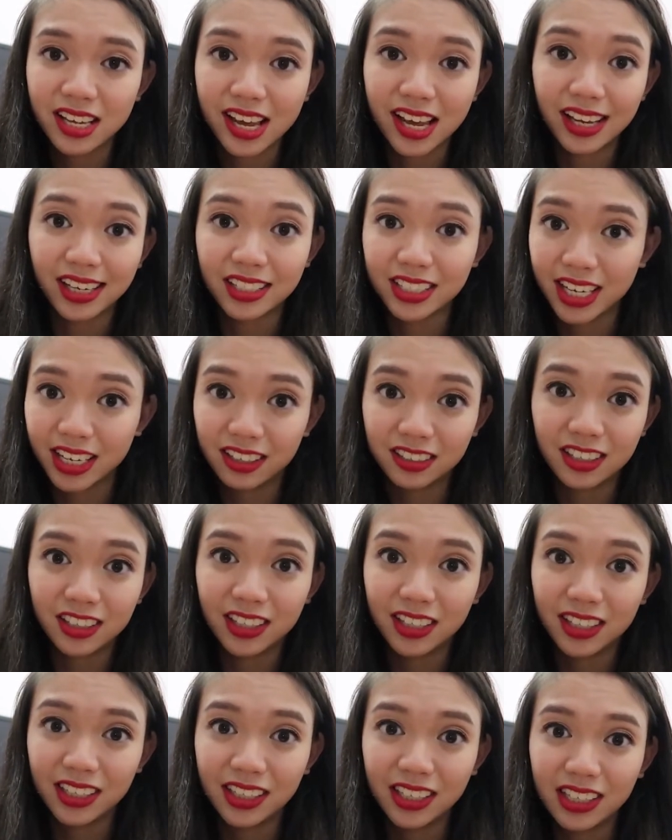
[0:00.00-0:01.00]
in
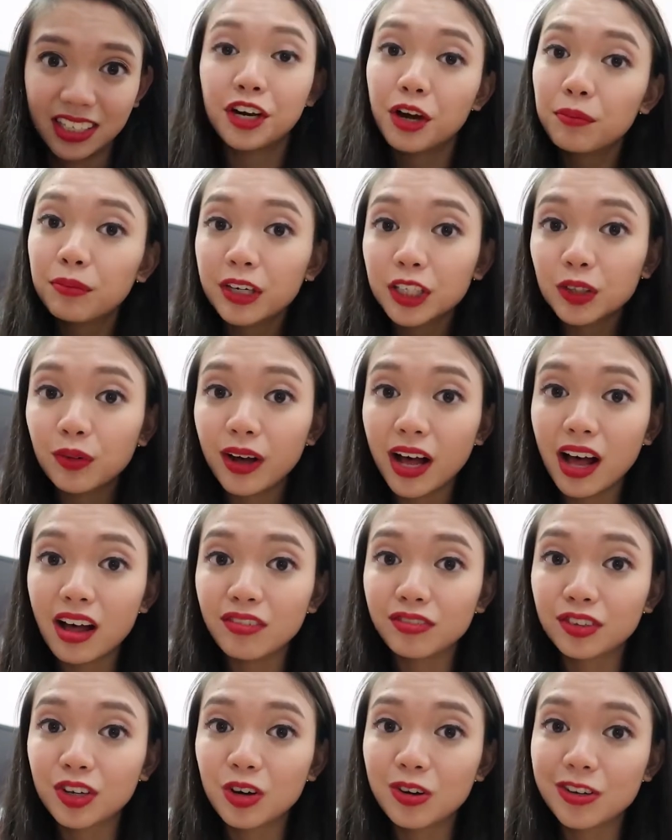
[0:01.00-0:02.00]
general. Number
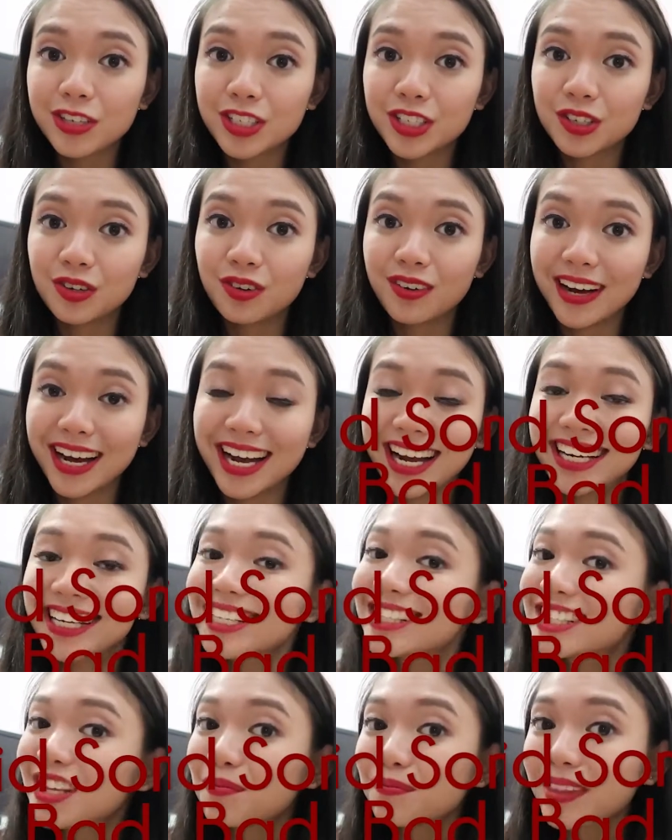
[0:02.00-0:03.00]
12 goes to I
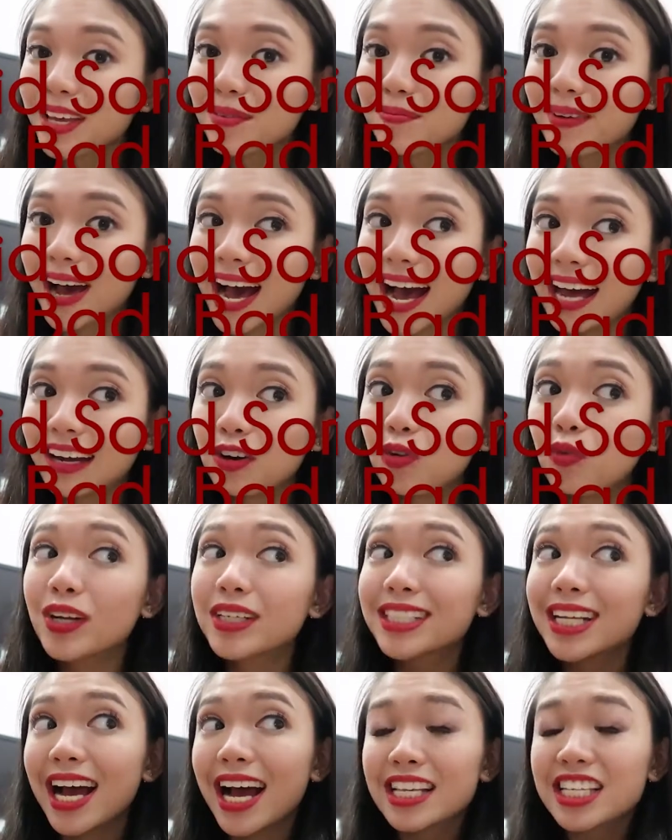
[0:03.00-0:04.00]
Did Something Bad,
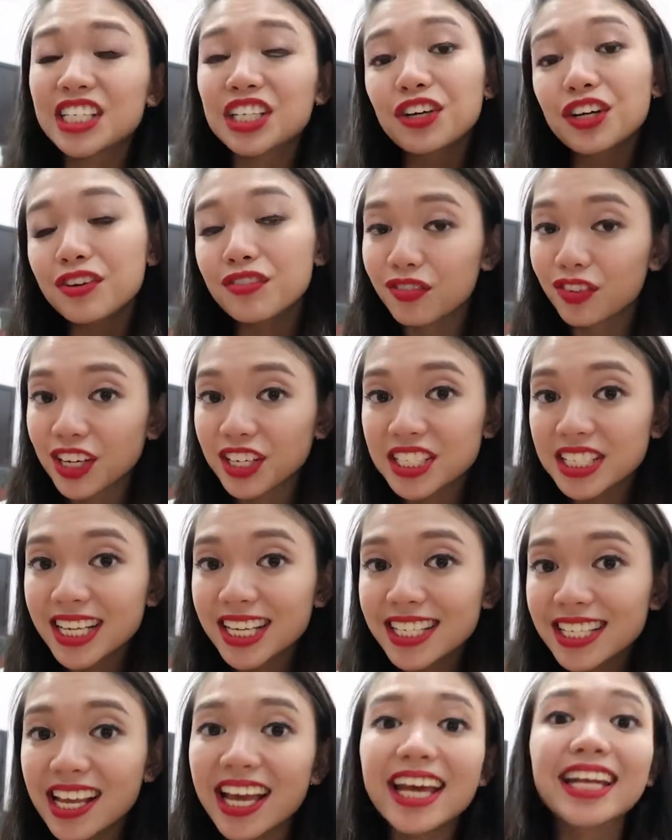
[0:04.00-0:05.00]
which has good
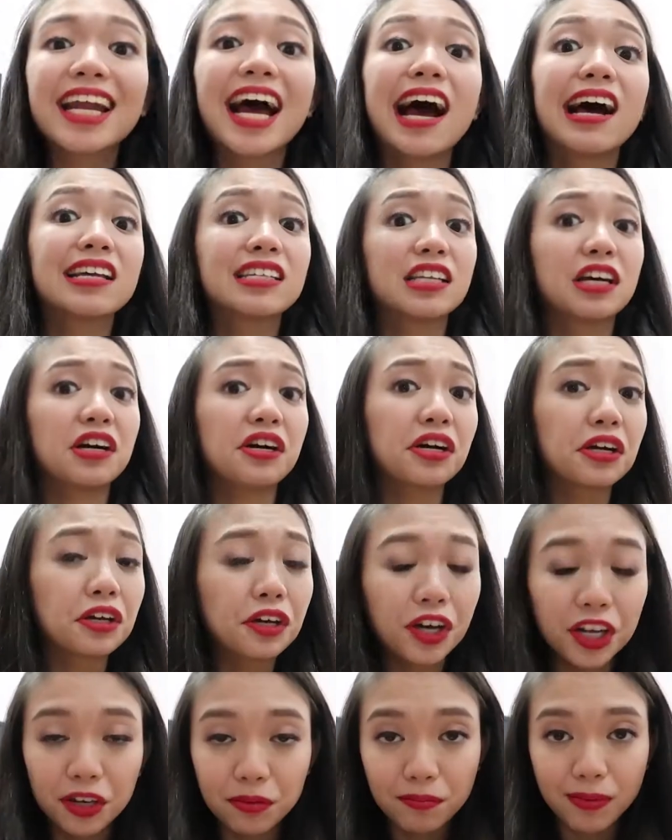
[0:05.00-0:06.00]
verses, it has a
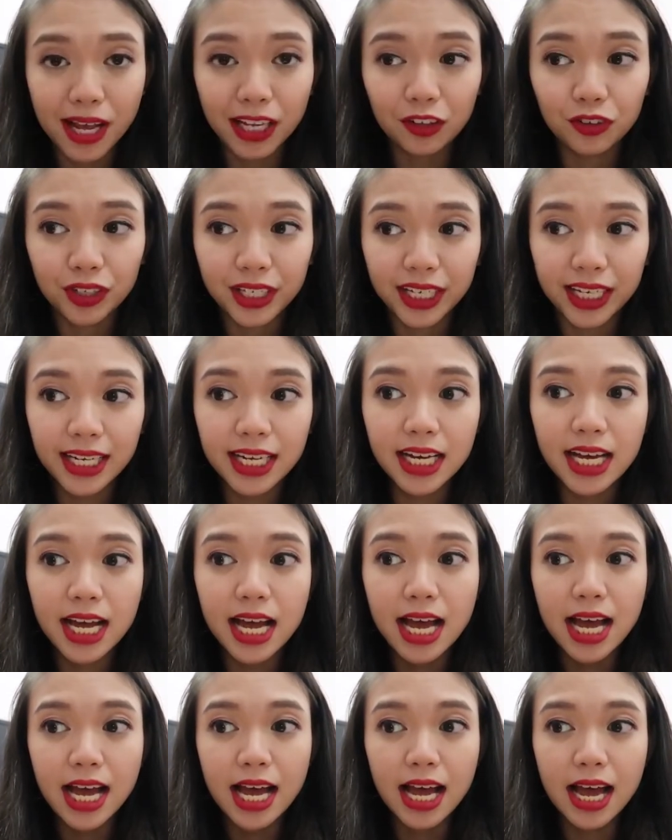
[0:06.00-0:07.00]
good melody,
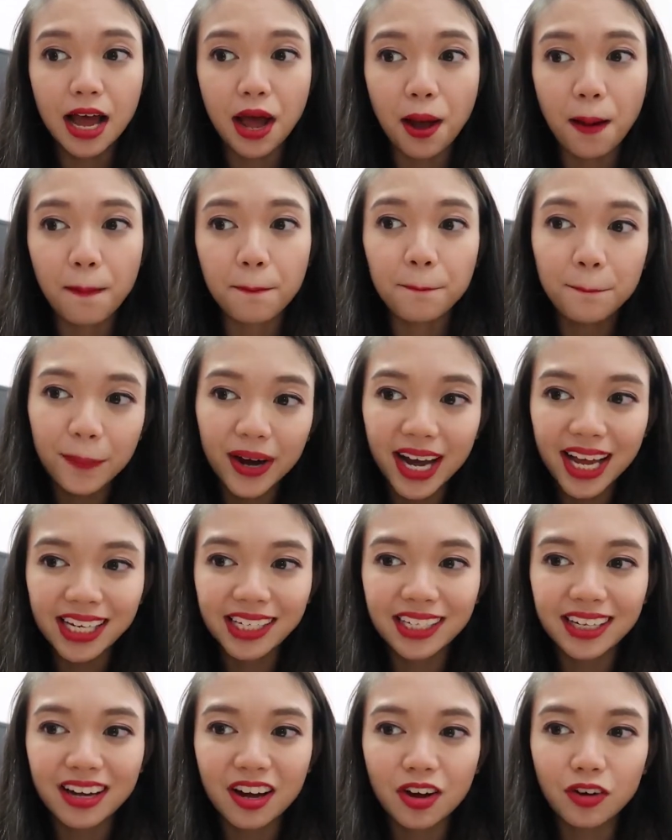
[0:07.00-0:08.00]
but
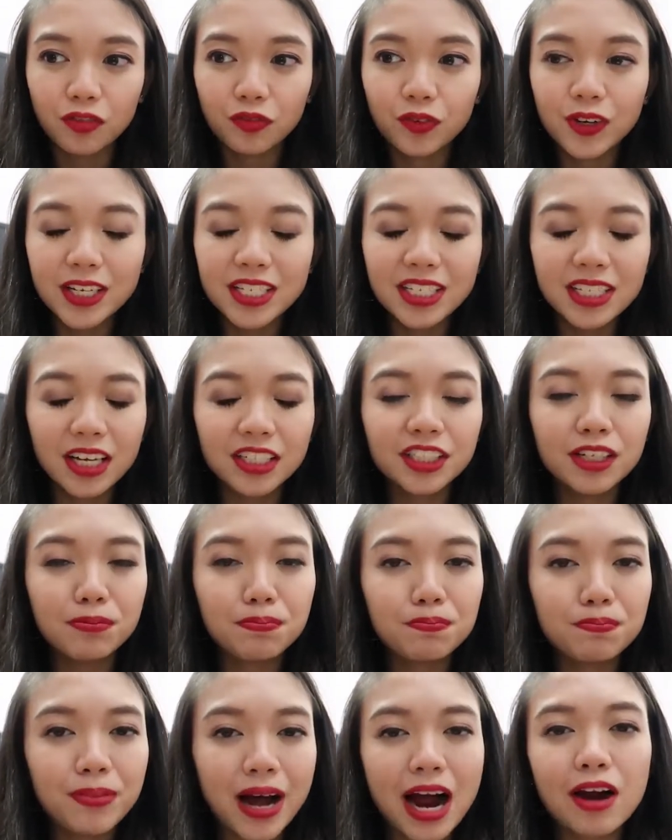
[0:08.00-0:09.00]
for such a
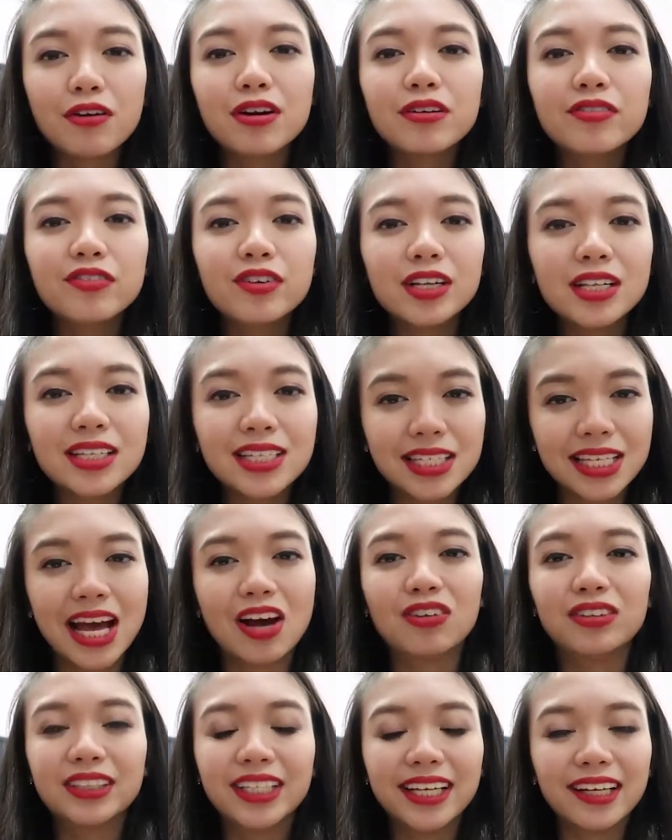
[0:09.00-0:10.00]
powerful
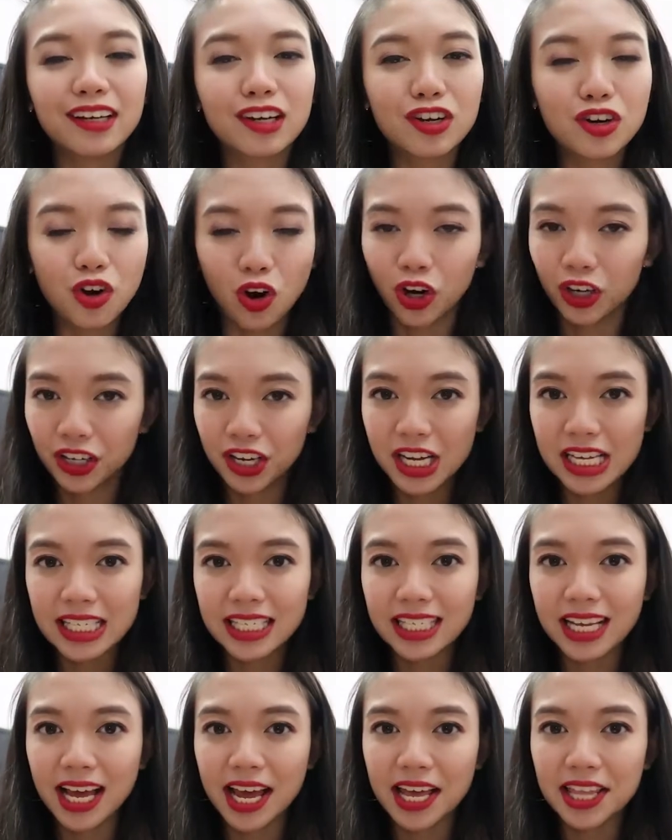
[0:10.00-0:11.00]
sounding chorus,
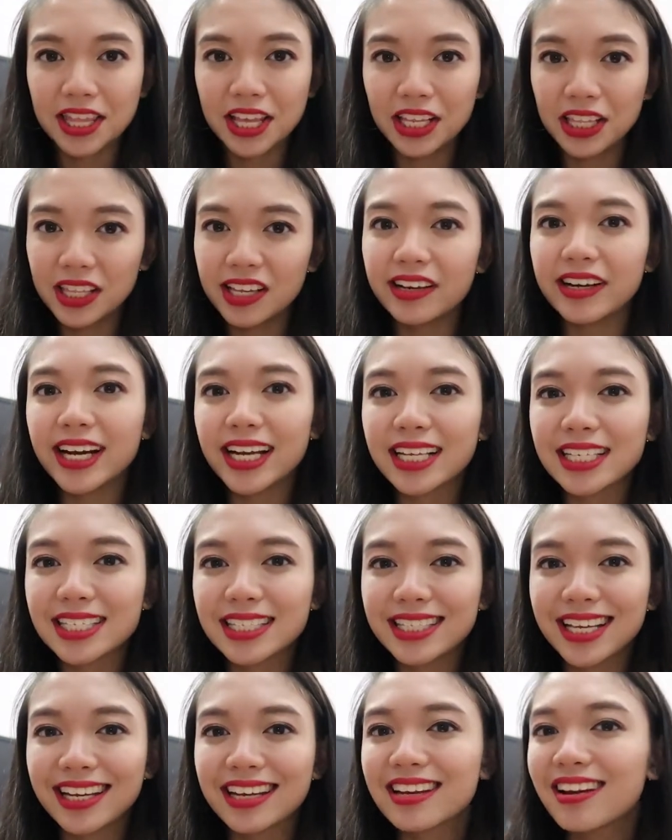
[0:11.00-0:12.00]
the lyrics
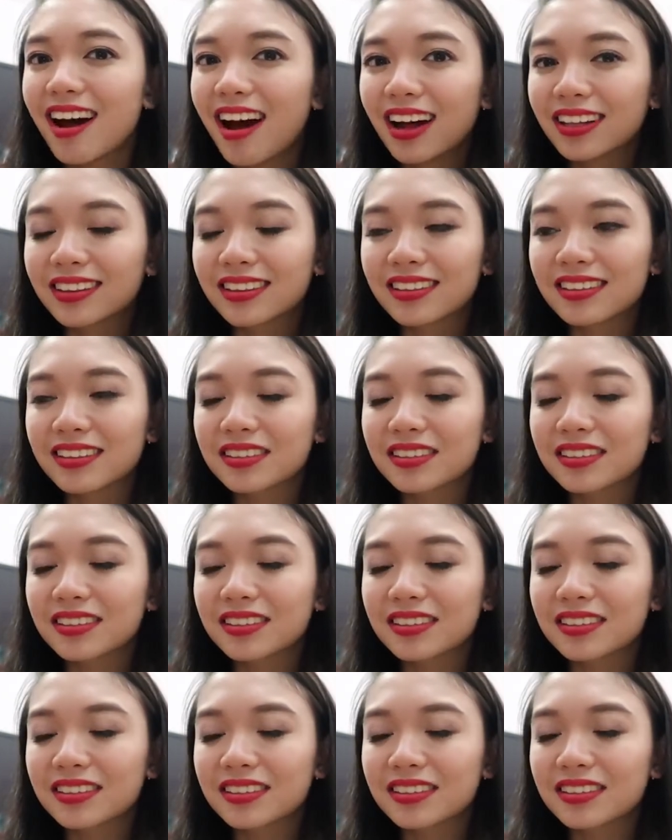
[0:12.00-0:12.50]
did not